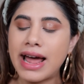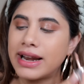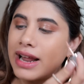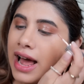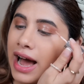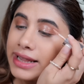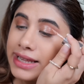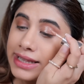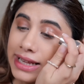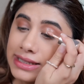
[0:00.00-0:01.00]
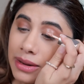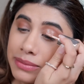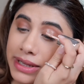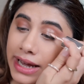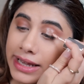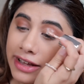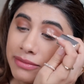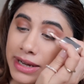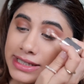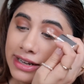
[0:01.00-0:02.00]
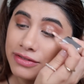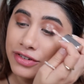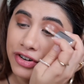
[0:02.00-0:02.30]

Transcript: And I think that's something I gave myself